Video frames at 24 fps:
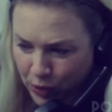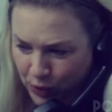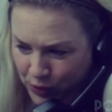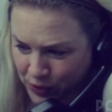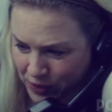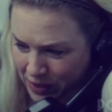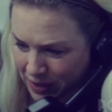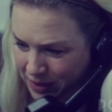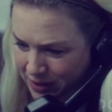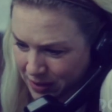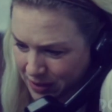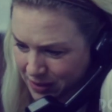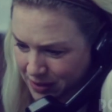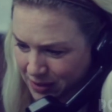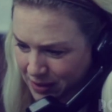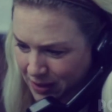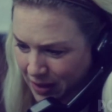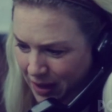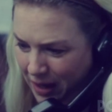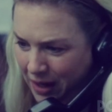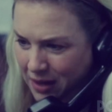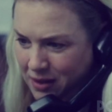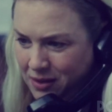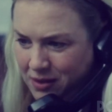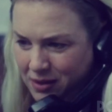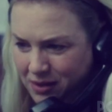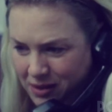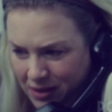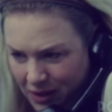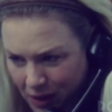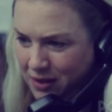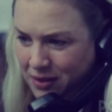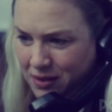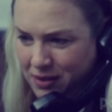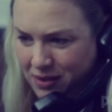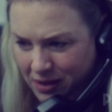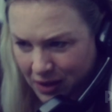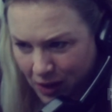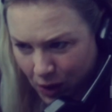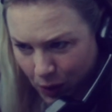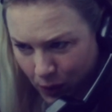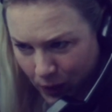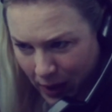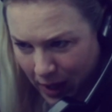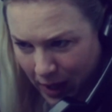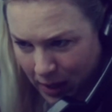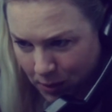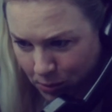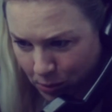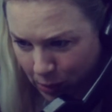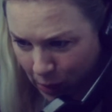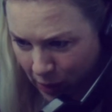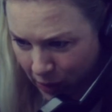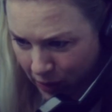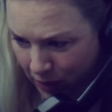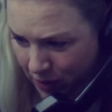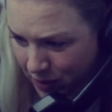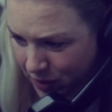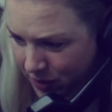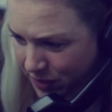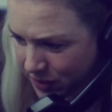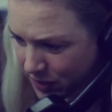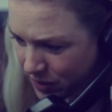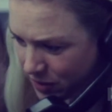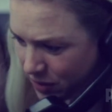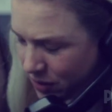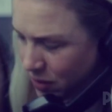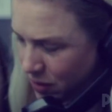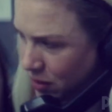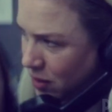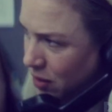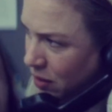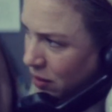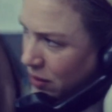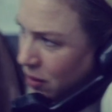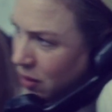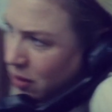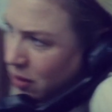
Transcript: her career and the new case that was assigned to her. She